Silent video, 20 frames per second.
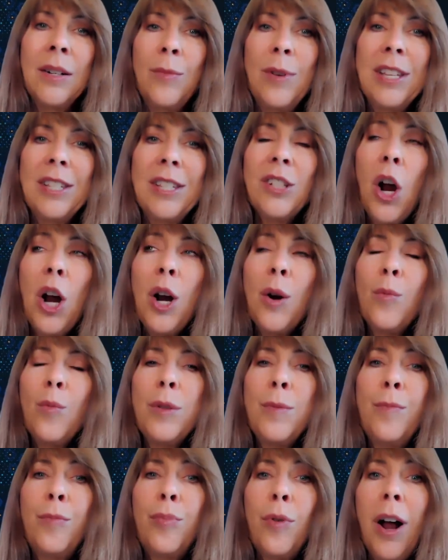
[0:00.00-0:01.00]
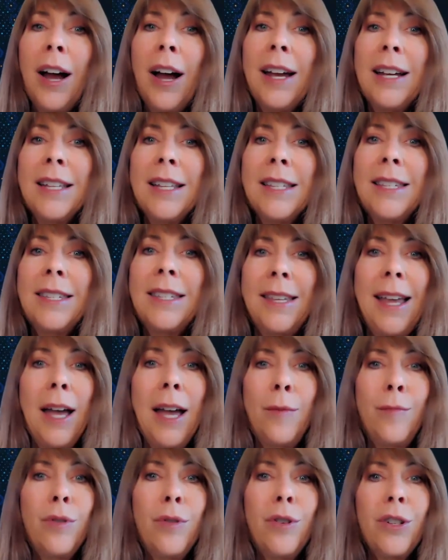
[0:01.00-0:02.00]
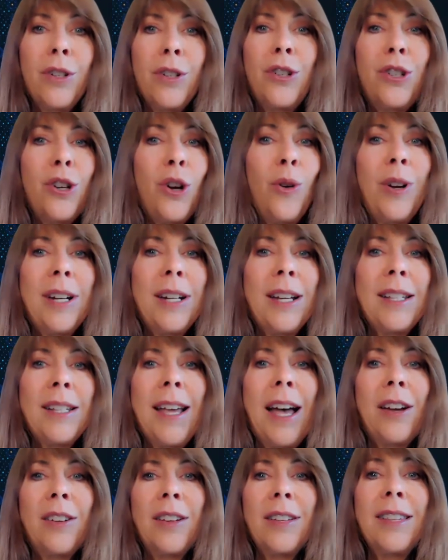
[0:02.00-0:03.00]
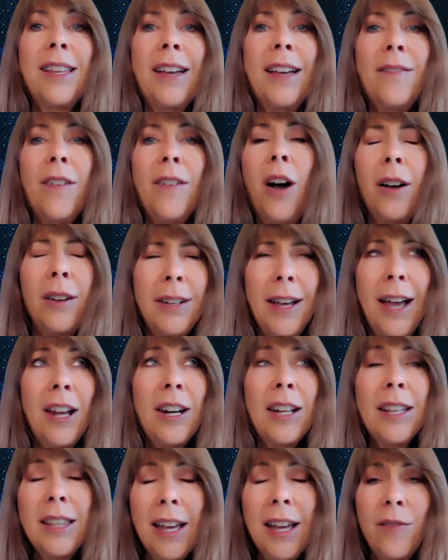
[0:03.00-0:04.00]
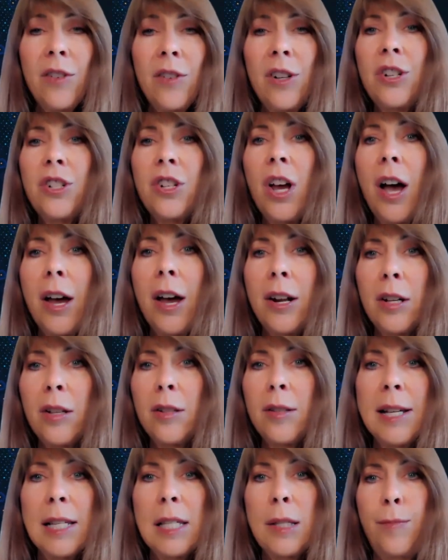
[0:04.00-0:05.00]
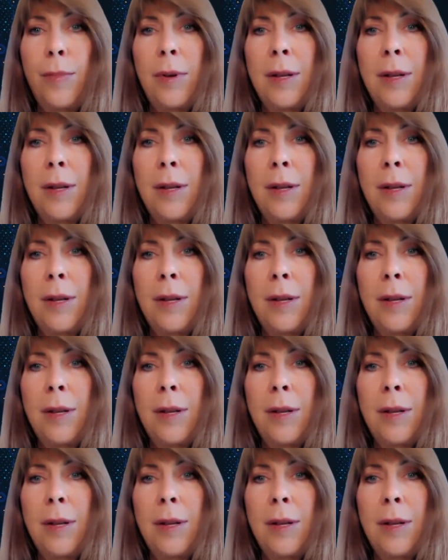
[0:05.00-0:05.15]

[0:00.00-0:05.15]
We start with Brian Sandberg showing us how to leverage Autolisp